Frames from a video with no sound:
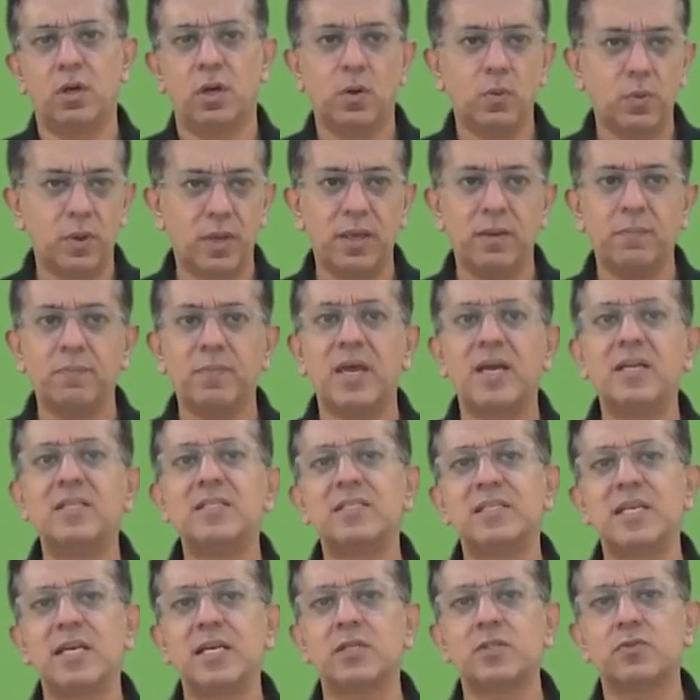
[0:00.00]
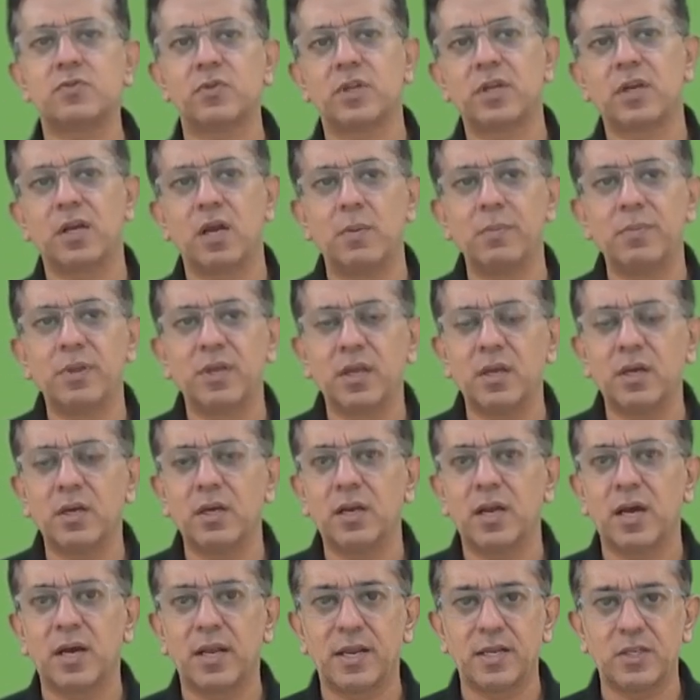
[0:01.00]
okay, and sales for the coming year
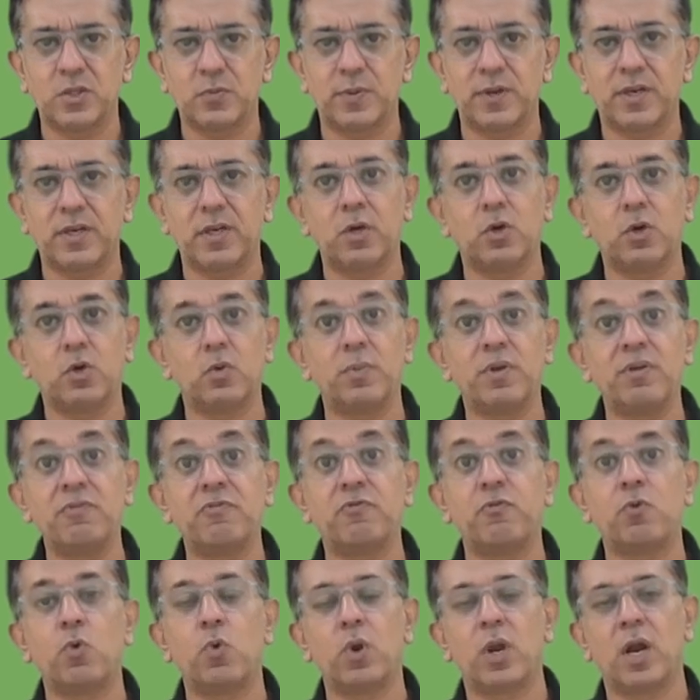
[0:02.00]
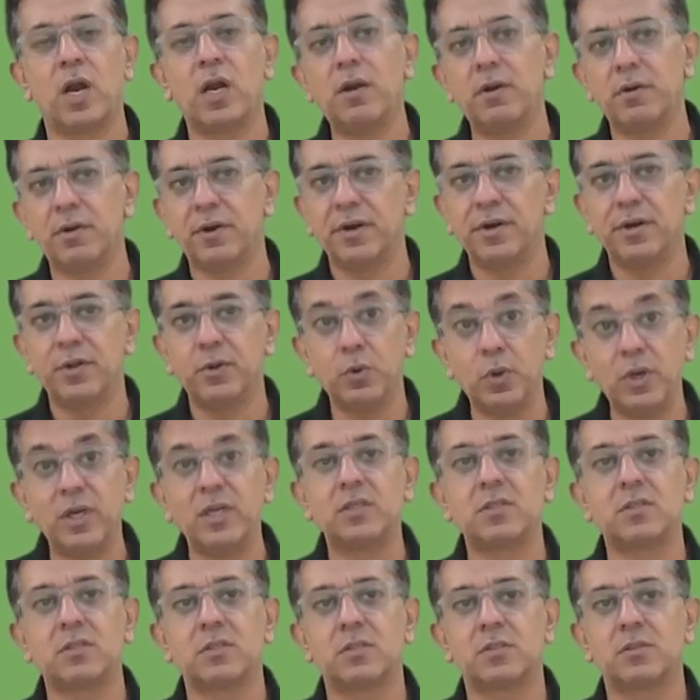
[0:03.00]
are expected to be 400
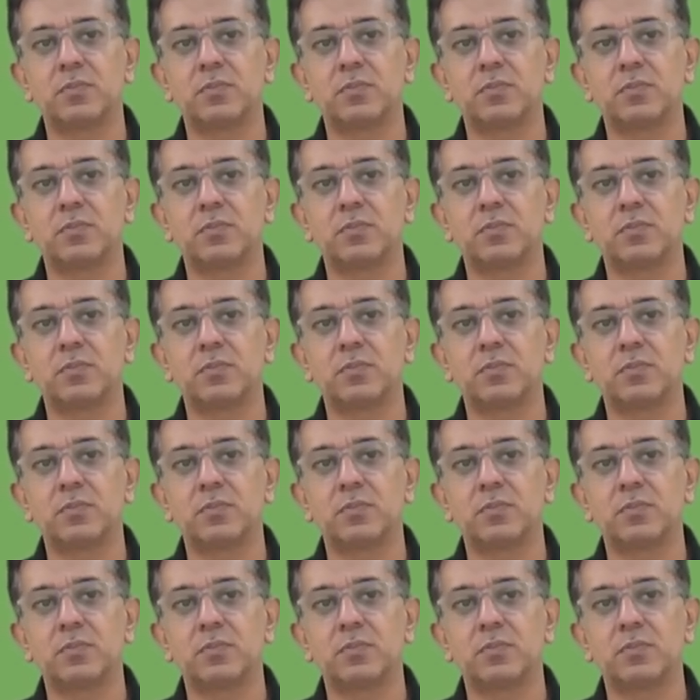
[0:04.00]
units.